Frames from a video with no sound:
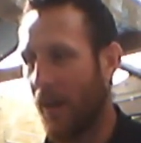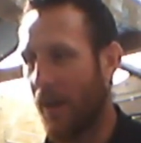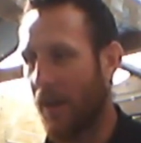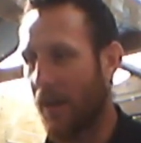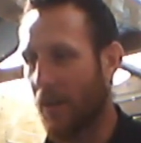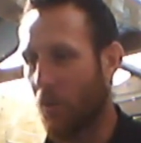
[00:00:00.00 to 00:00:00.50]

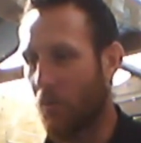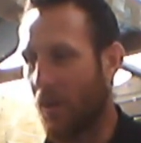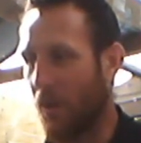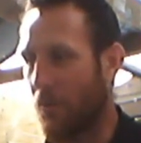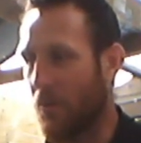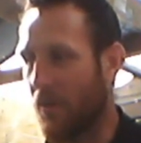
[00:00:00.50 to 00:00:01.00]
Low
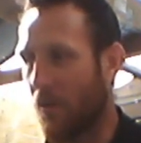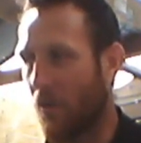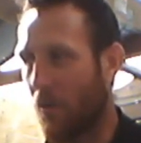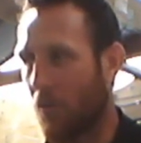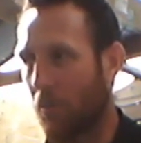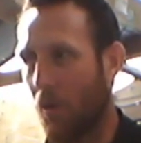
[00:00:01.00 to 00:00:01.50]
down
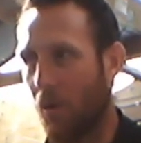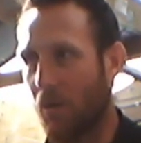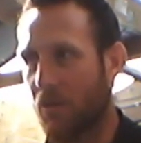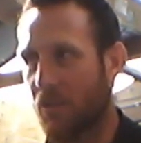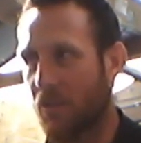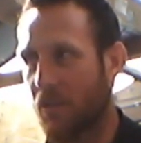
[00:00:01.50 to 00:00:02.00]
on
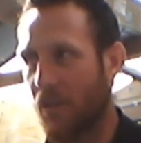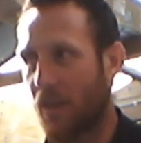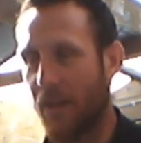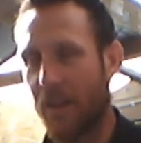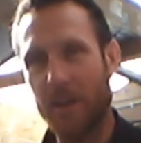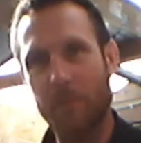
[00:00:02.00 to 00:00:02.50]
blocks,
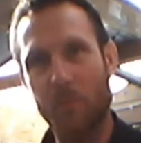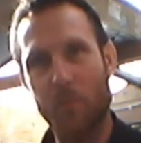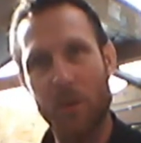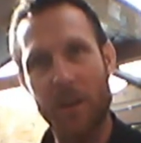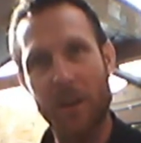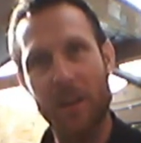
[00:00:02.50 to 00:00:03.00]
and then we're
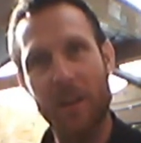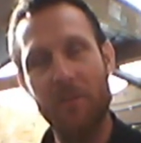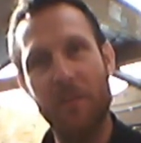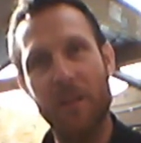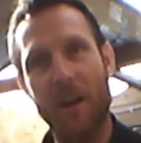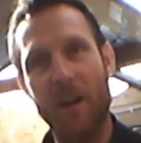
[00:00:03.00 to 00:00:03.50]
going to lift
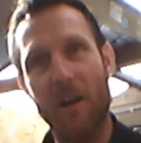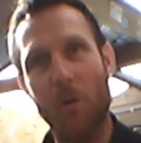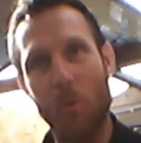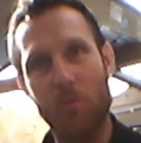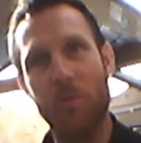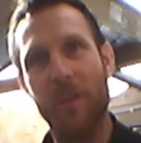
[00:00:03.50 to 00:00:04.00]
the car
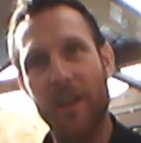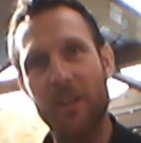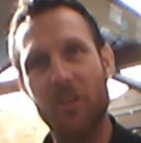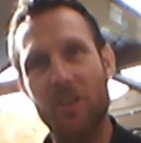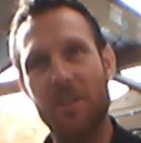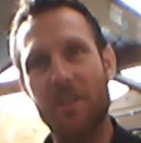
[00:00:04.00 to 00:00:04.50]
over the
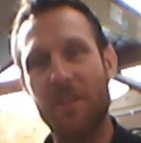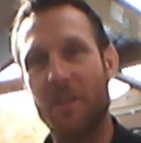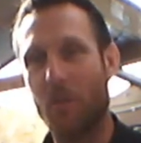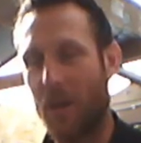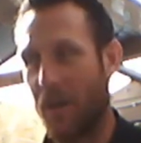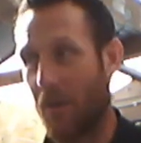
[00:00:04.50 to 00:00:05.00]
engine
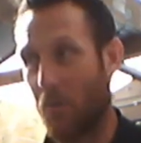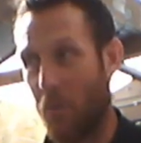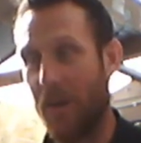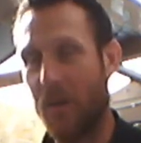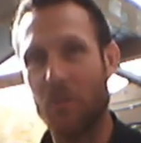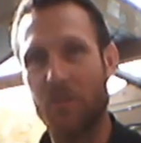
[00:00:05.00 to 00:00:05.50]

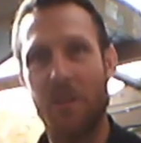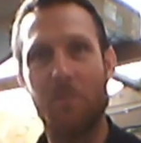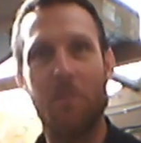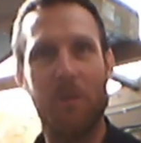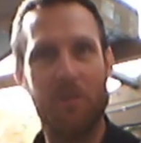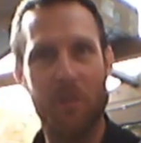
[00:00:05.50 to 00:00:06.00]
when it goes in.
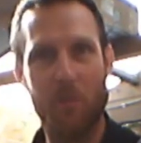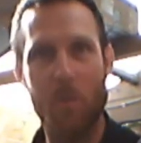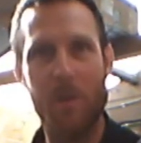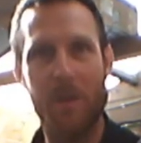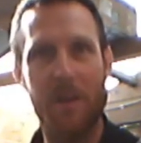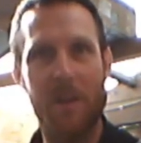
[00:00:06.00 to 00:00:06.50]
But for the
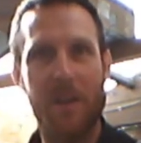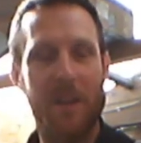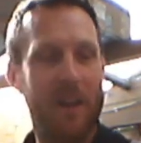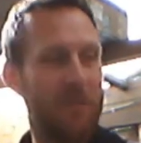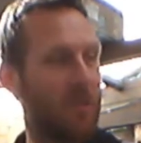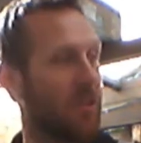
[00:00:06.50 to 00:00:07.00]
moment
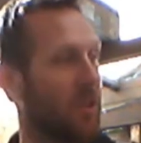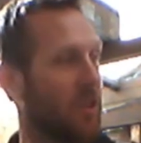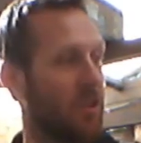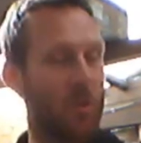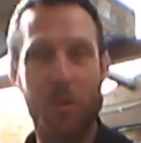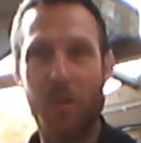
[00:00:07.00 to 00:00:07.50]
I'm just going to
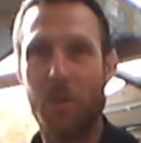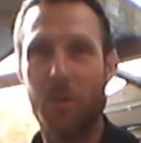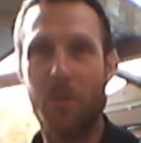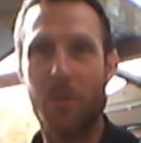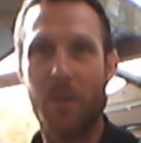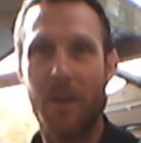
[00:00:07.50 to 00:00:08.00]
show
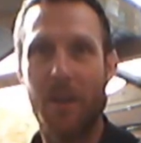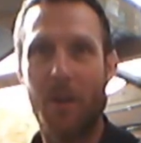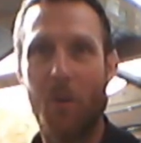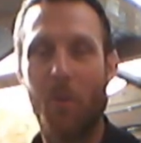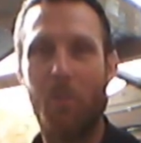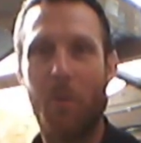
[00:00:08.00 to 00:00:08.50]
you
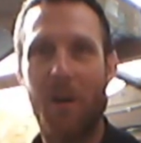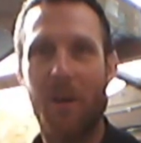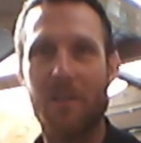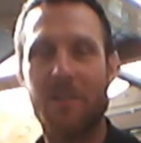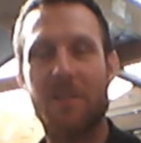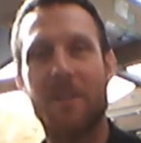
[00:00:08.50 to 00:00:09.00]
all the
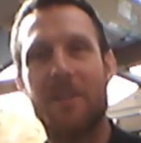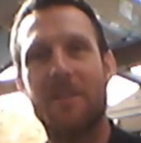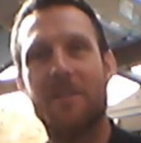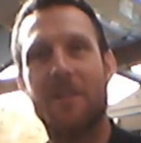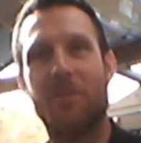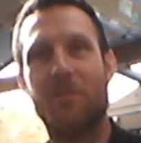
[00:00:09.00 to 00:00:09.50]
parts and
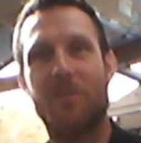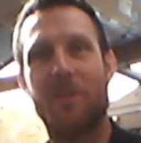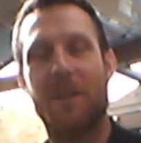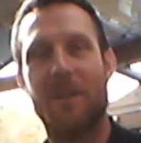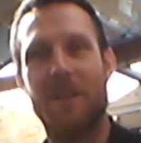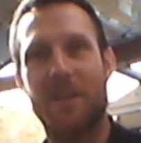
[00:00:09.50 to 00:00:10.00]
stuff
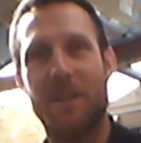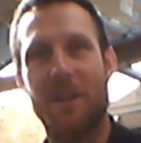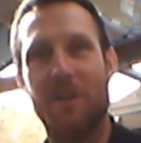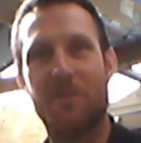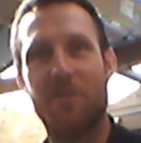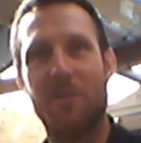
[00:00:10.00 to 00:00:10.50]
that
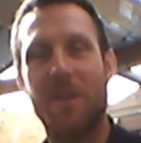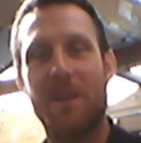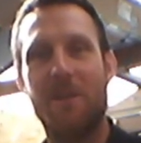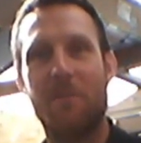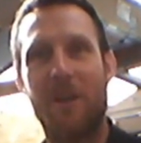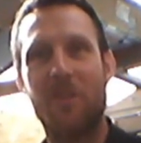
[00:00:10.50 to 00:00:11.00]
I've
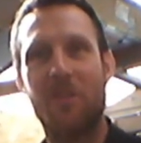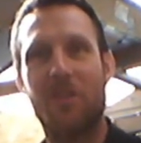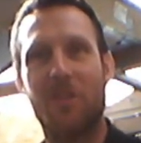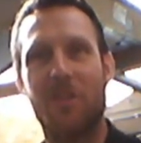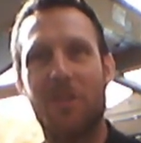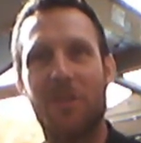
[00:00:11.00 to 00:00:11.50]
managed
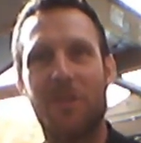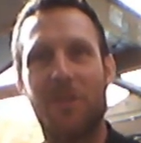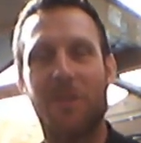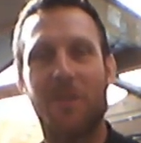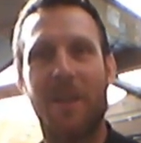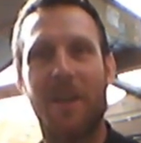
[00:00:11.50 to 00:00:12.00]

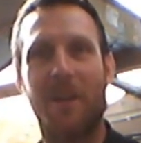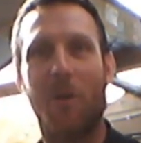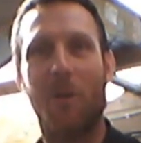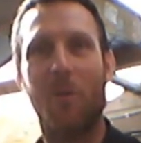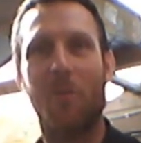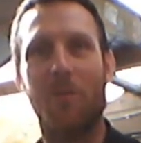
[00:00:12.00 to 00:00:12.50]
to get
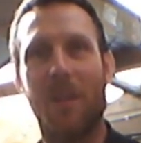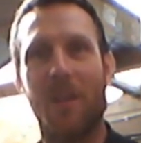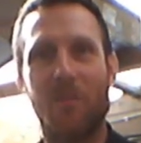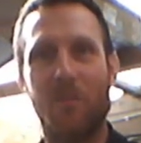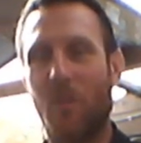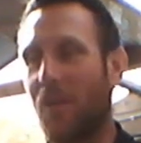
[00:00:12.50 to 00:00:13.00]
over the
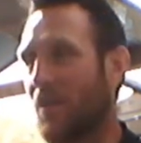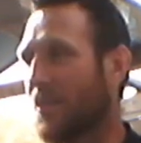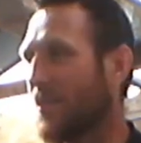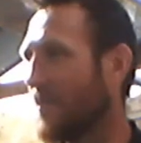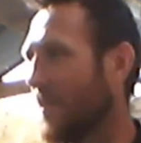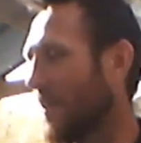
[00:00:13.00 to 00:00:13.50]
last few
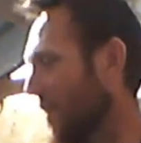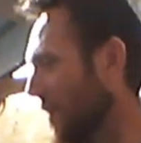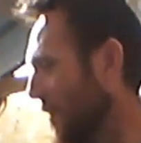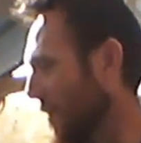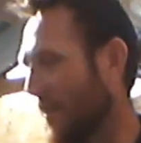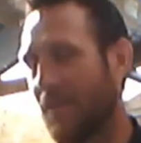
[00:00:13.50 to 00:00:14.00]
years.
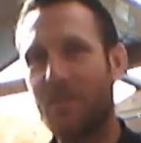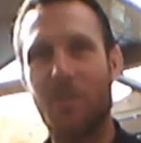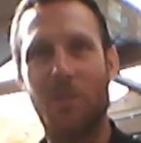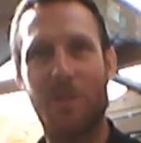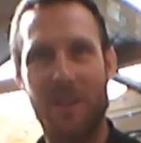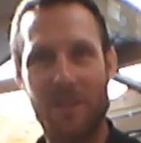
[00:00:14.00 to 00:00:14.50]

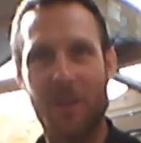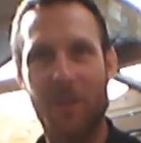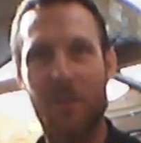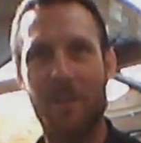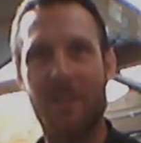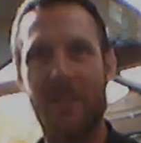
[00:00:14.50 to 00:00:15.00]
So let's get
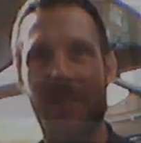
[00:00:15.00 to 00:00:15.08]
on, let's see